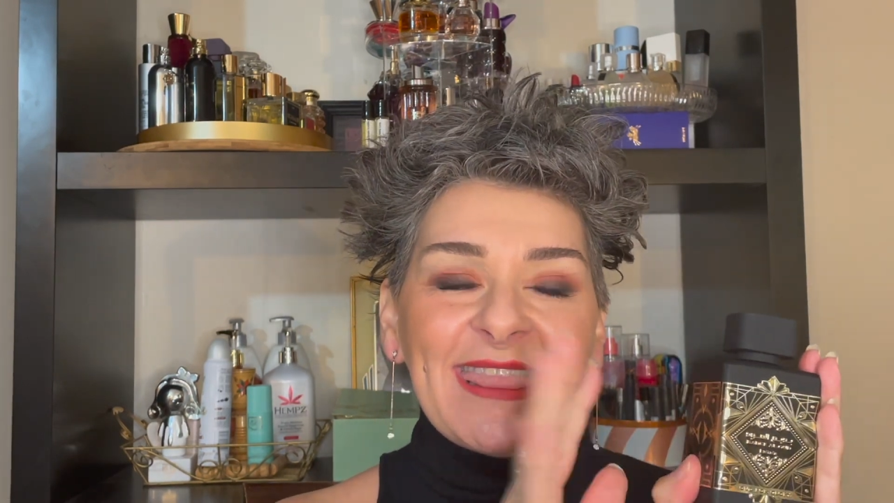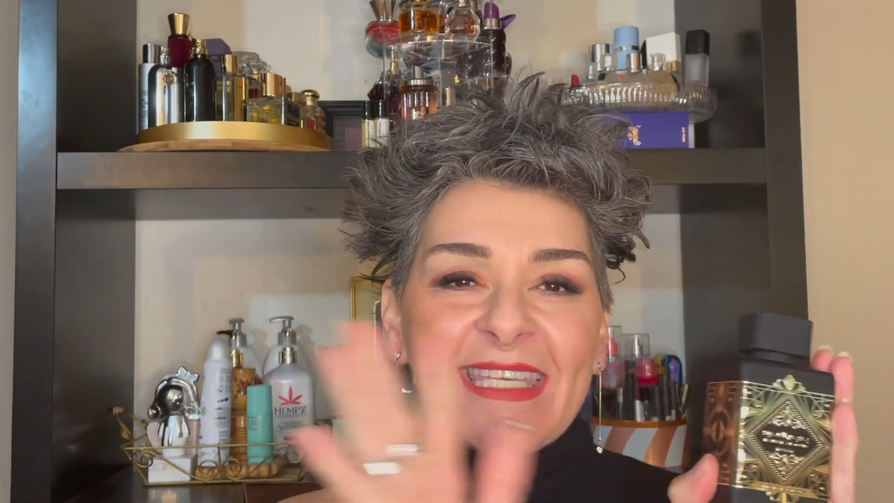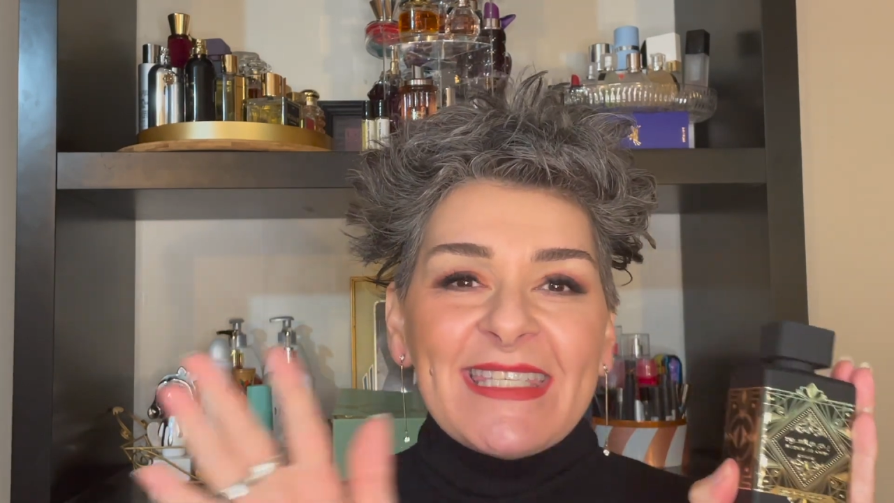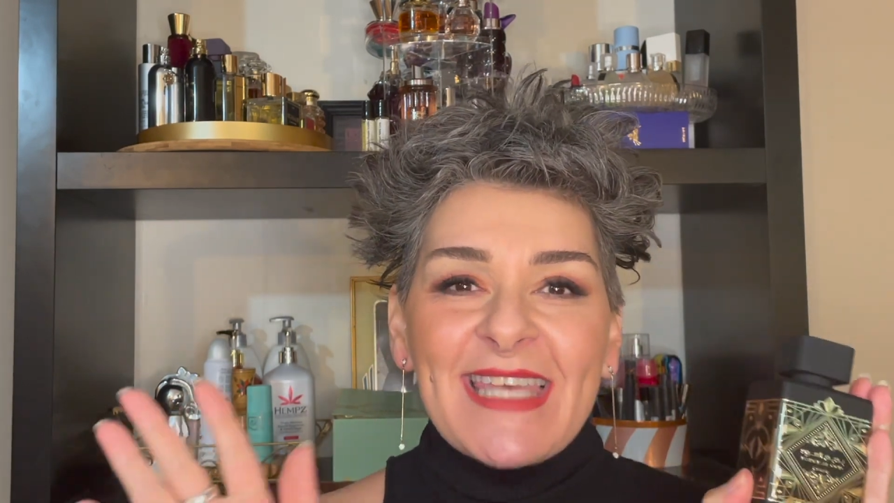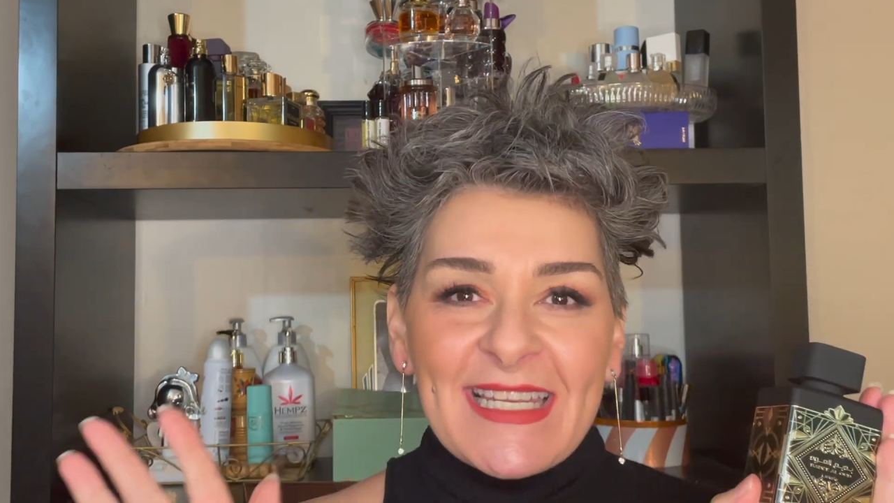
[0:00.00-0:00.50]

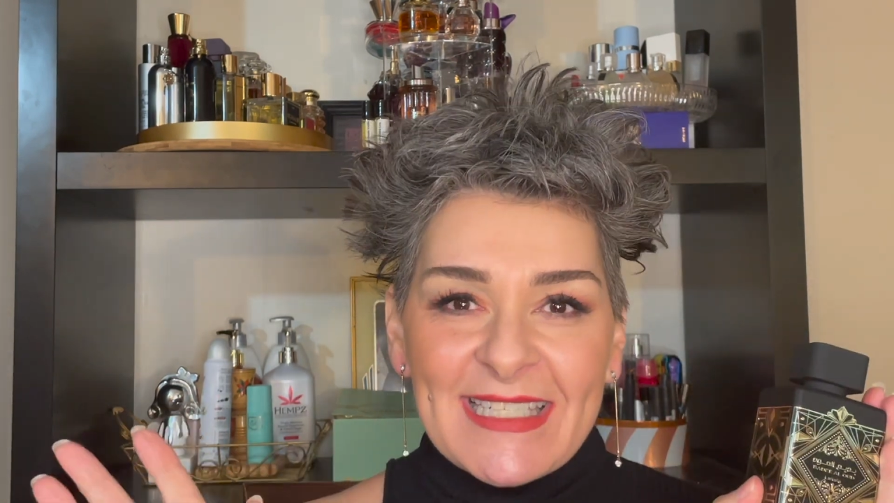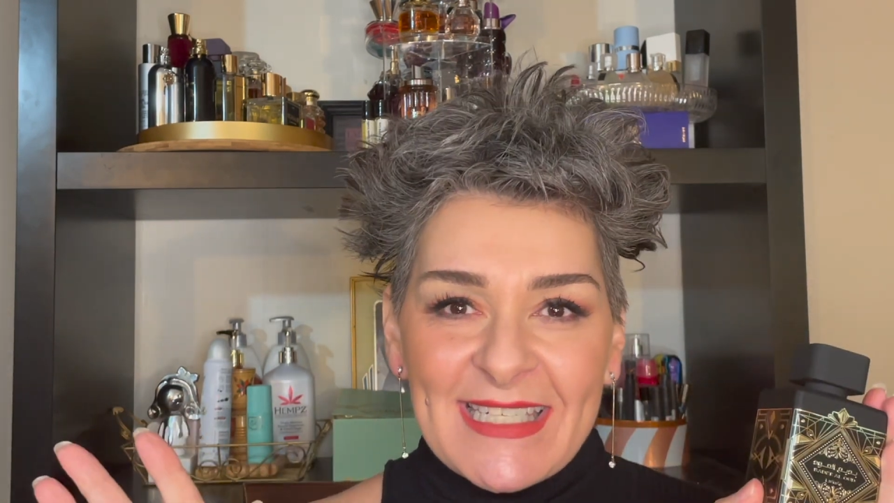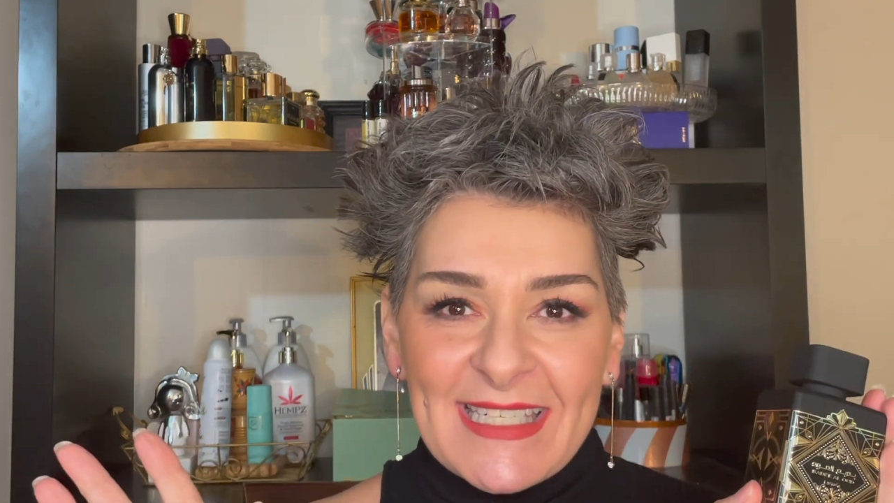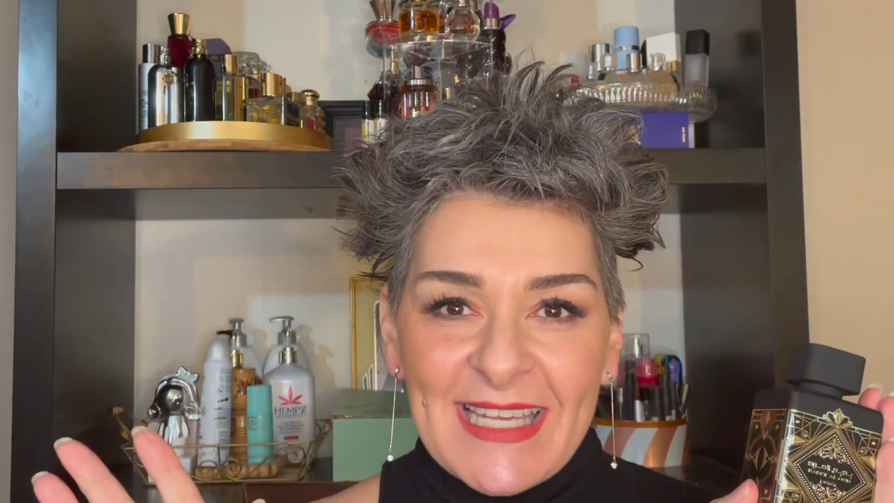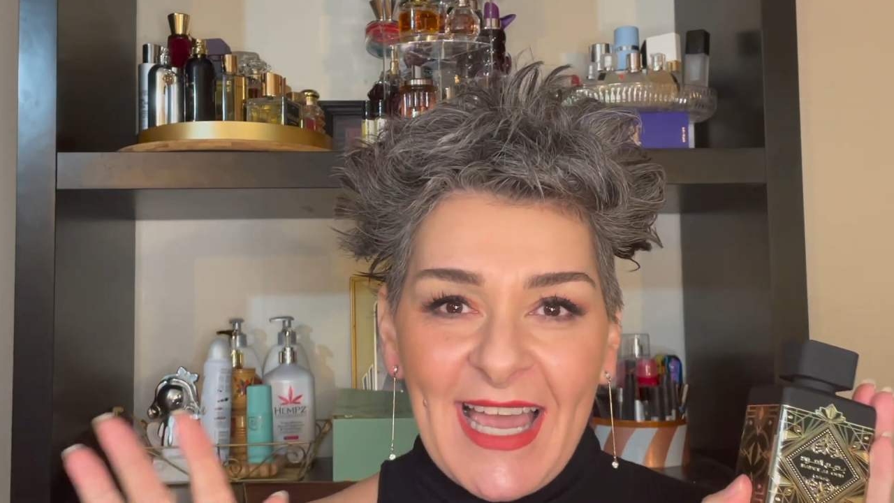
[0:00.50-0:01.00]
This
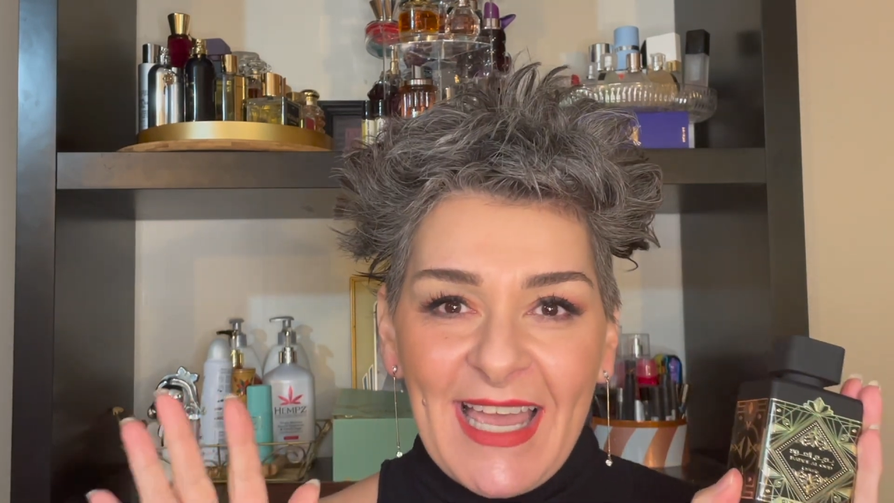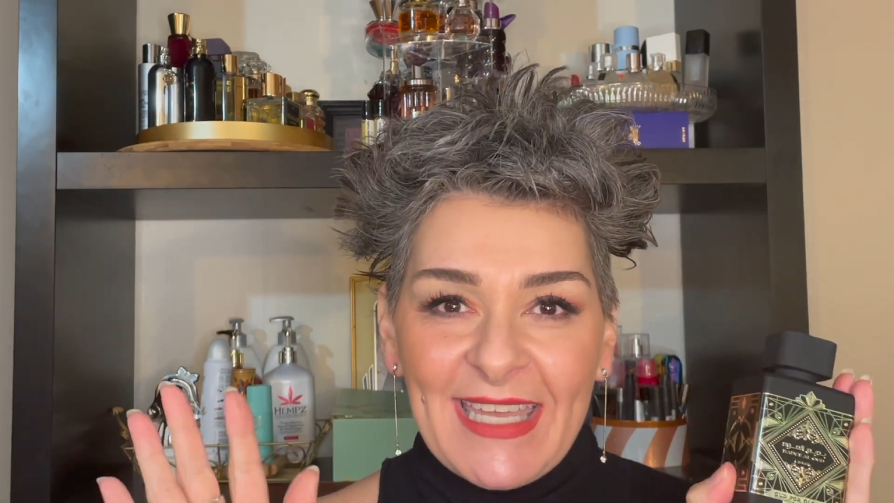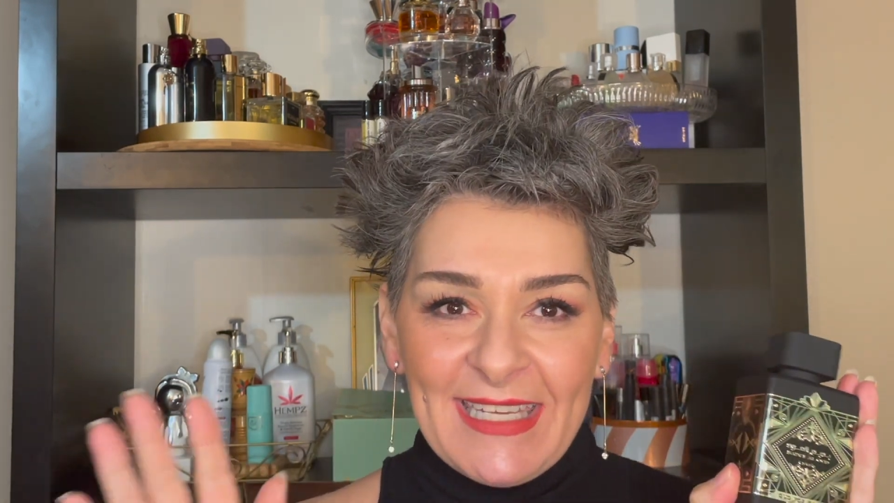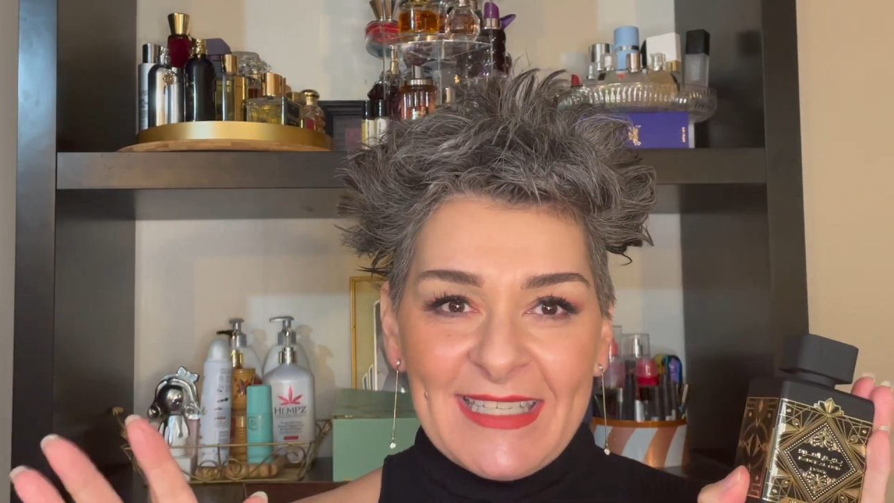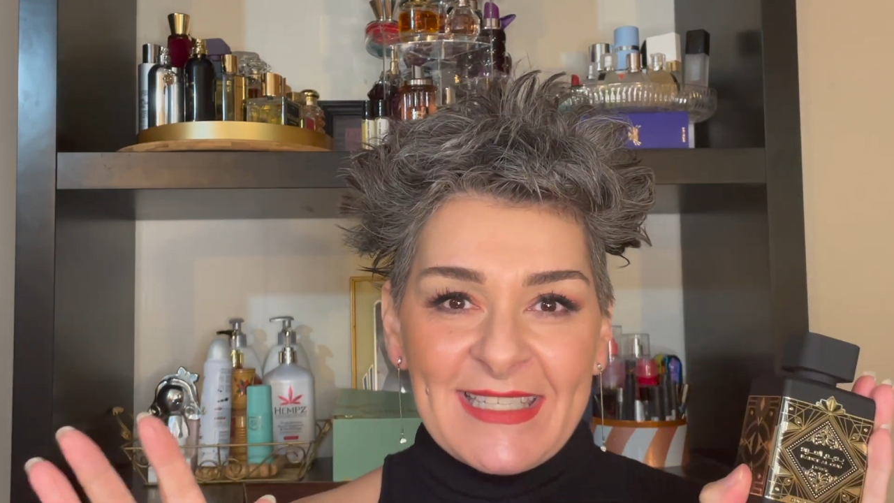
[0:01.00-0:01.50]
scent
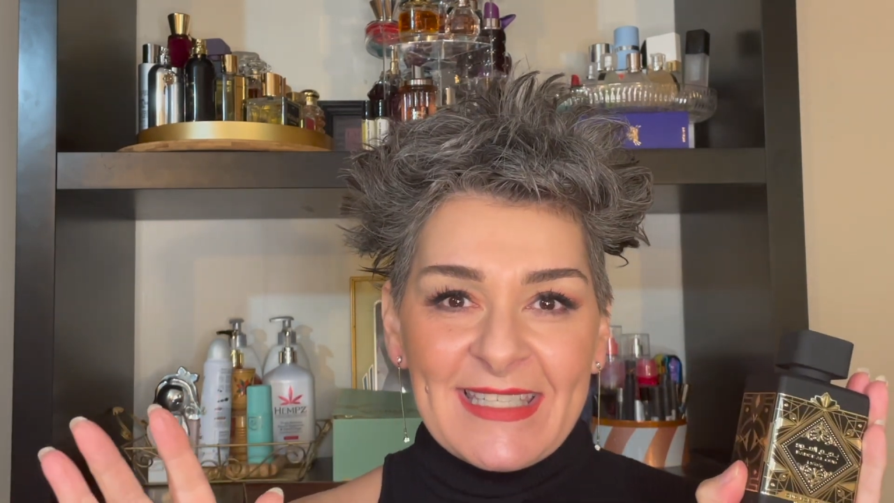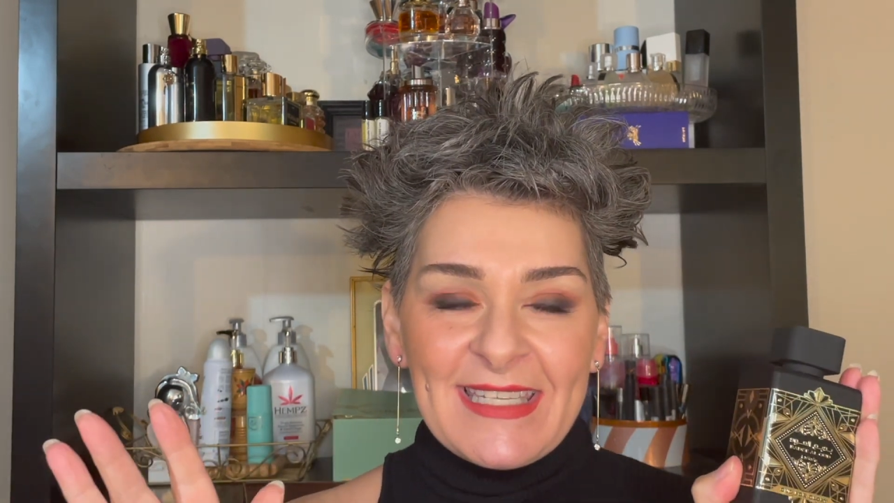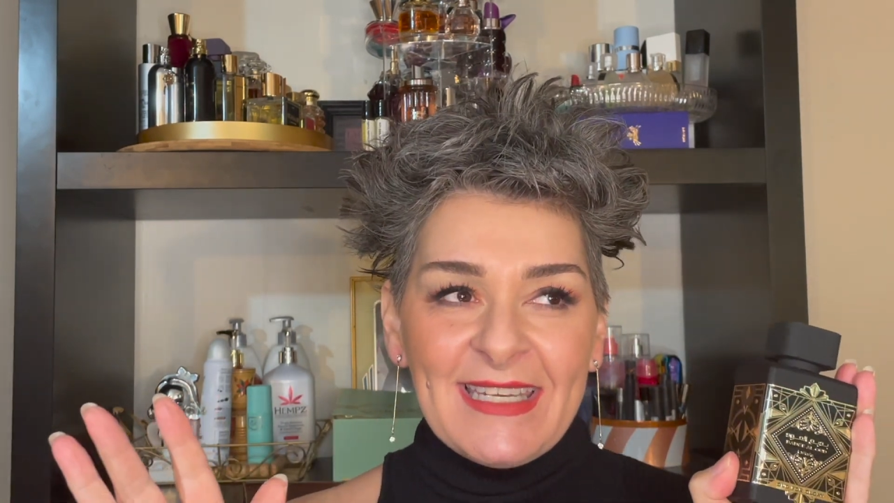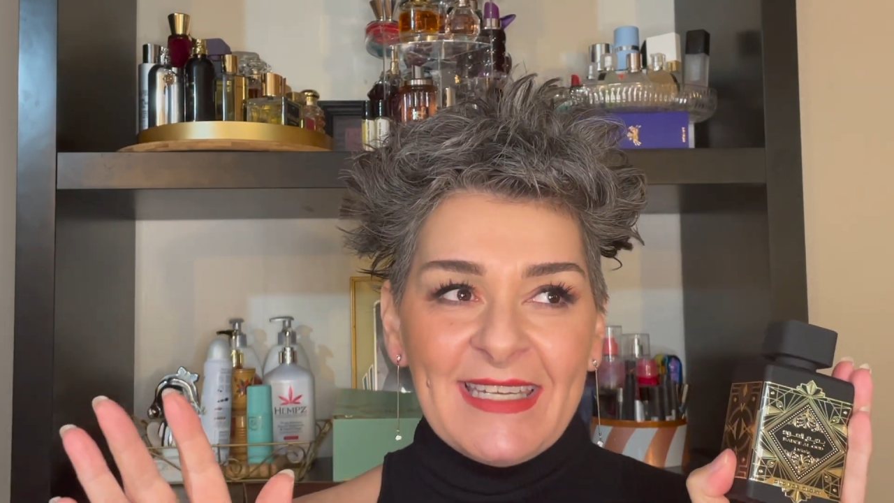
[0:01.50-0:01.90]
is